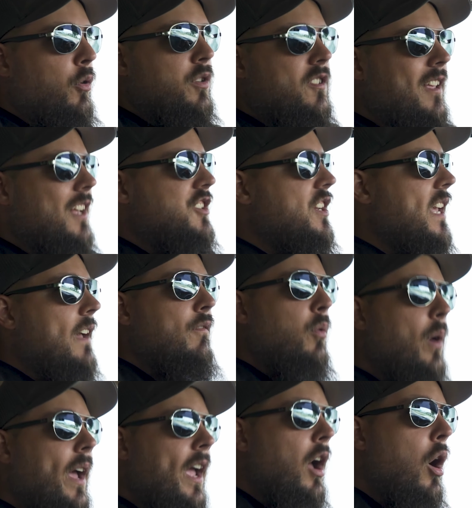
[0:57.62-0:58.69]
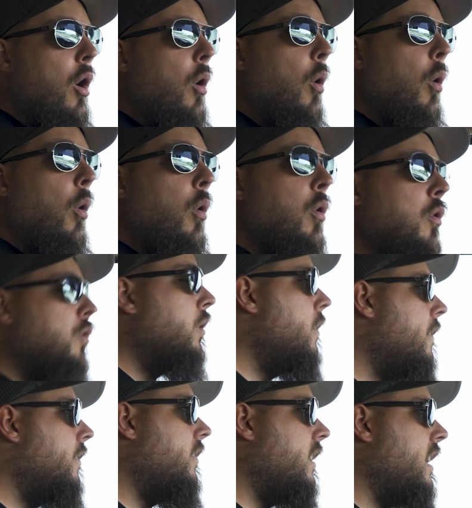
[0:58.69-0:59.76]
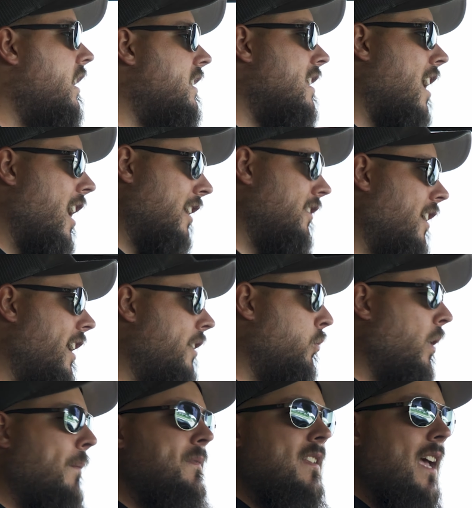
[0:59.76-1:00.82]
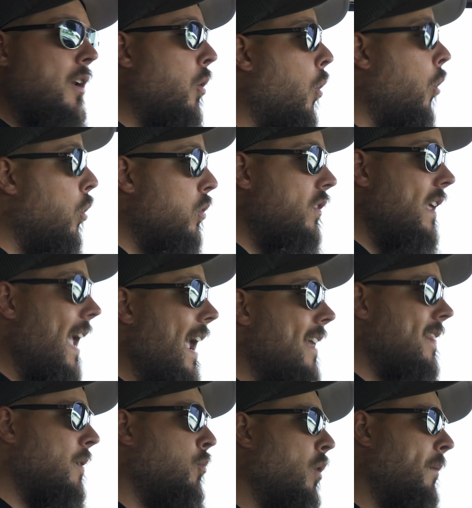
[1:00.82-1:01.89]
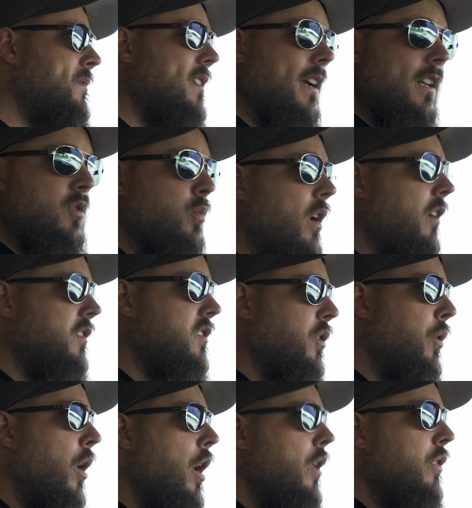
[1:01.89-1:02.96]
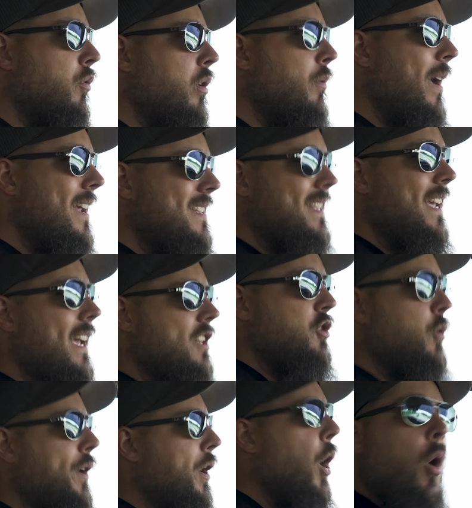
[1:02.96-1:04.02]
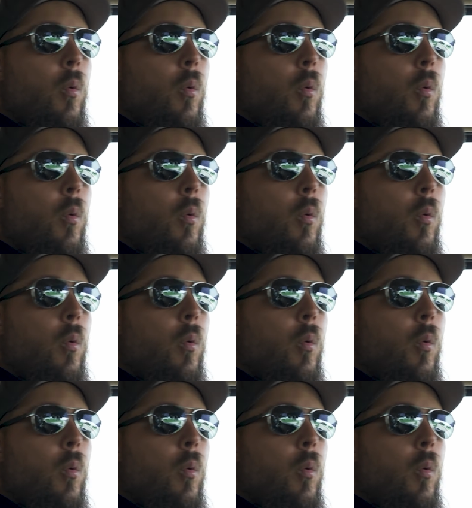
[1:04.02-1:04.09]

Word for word: forward slash giveaway, or the Nine Line website, or the Anthem website as well. So three ways to get to it,